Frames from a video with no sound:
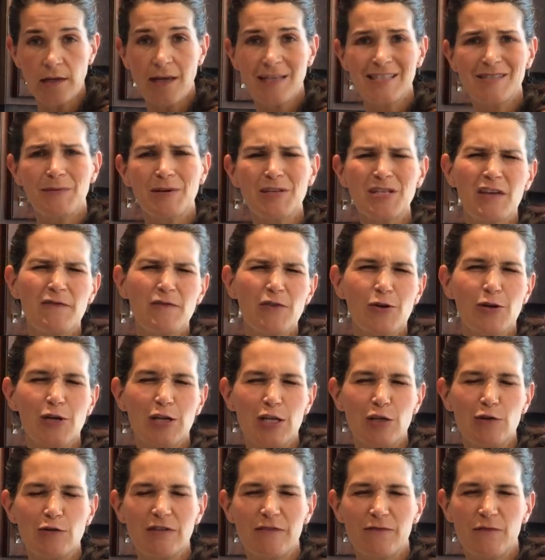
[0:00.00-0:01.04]
especially if you're going to
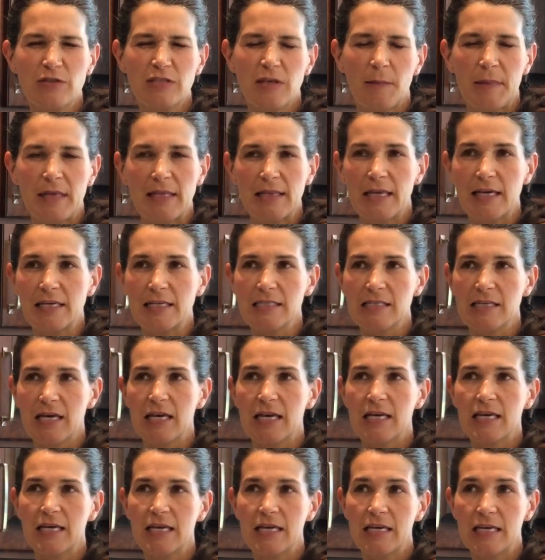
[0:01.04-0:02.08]
use it for something like,
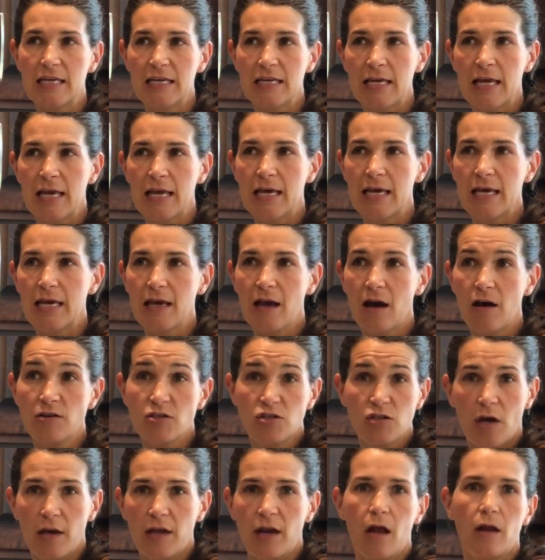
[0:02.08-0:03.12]
say,
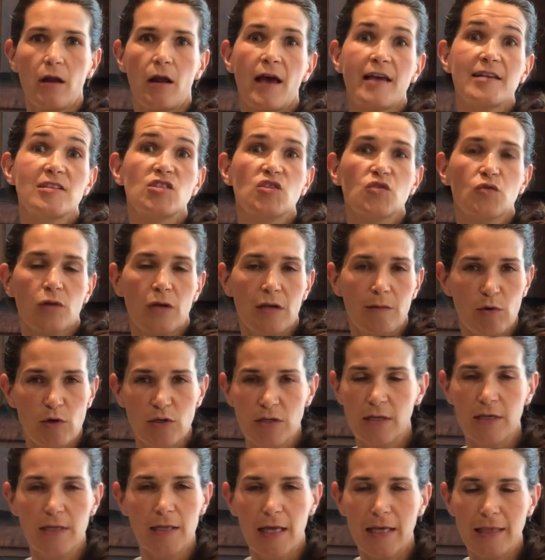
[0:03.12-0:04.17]
on ice cream or
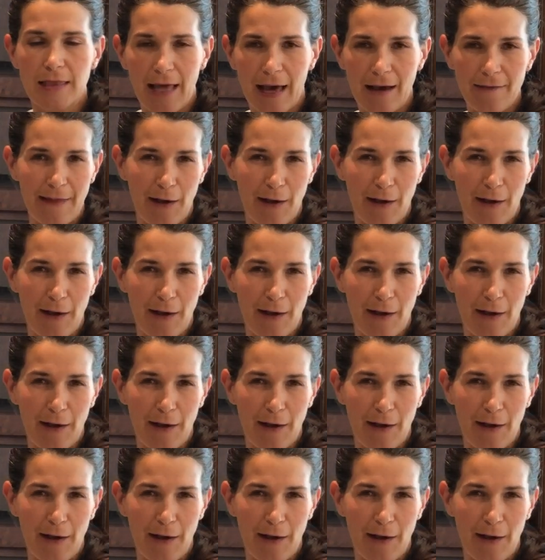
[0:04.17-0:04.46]
something like that.